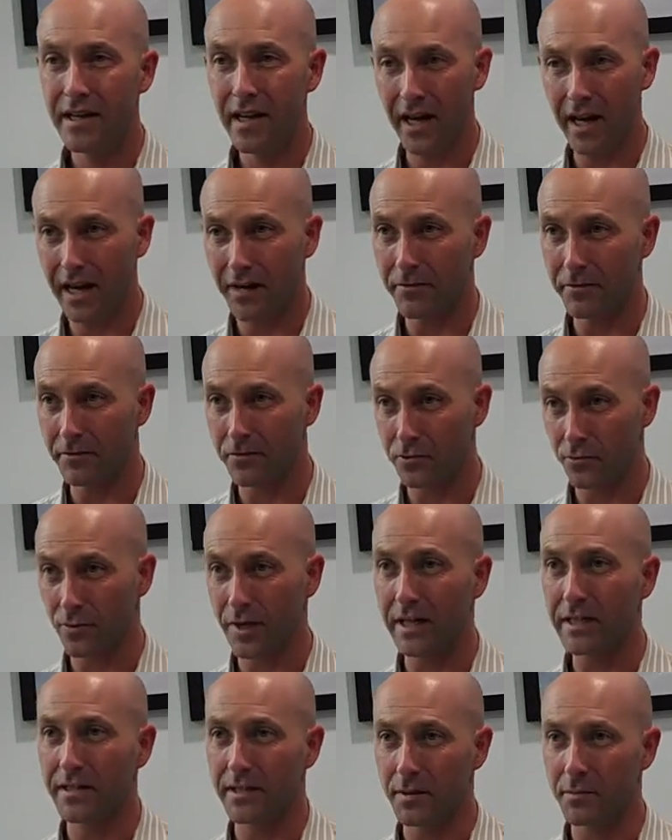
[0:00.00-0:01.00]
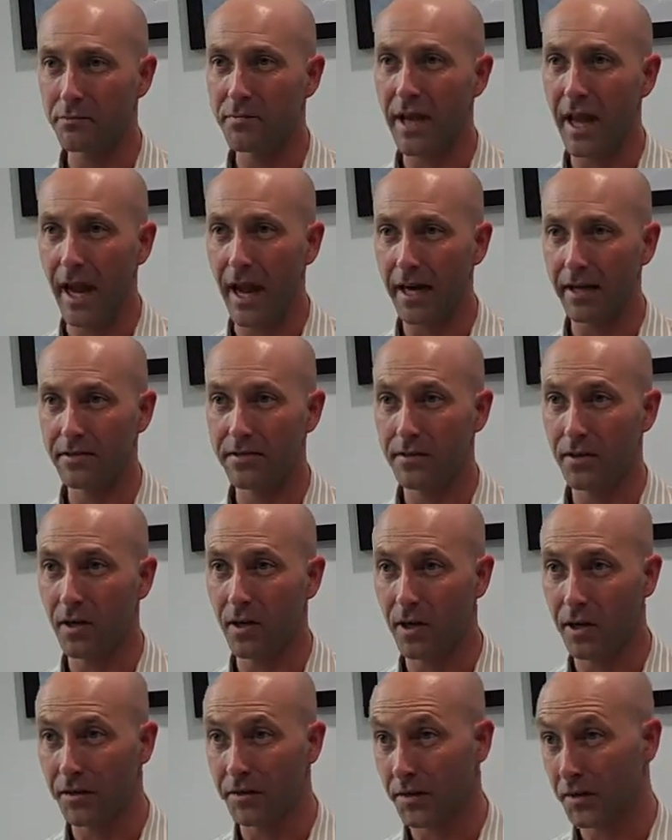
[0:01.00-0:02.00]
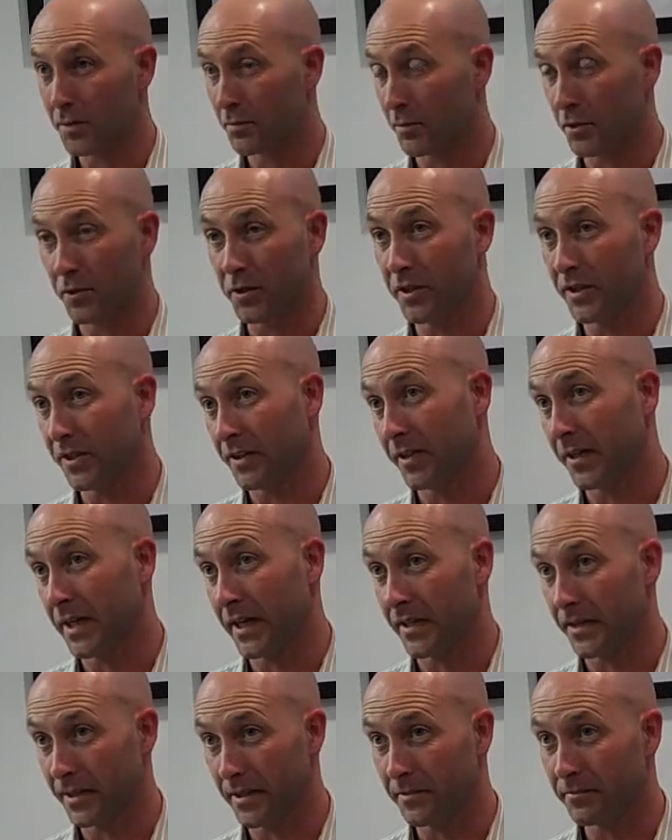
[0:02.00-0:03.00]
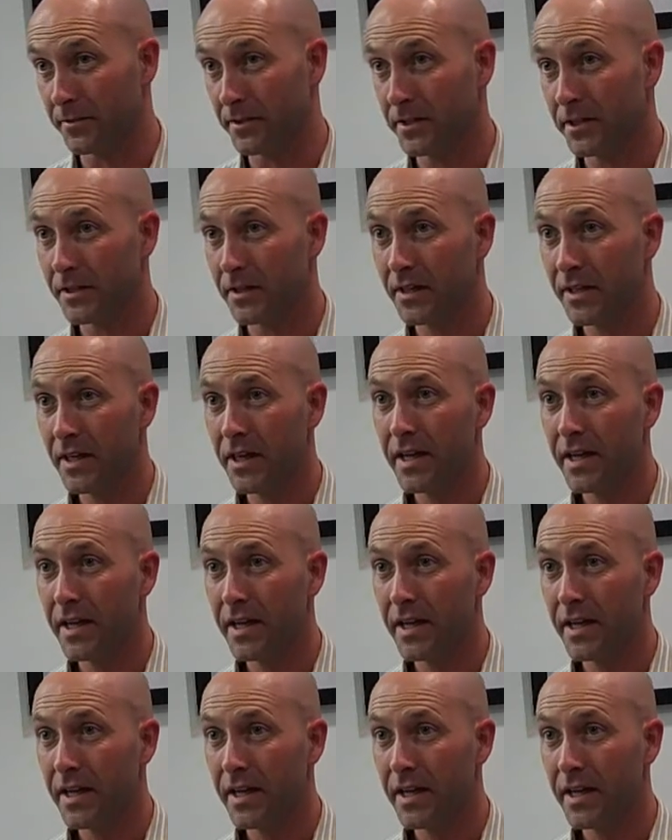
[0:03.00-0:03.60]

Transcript: I have a direct impact on the community that I live in,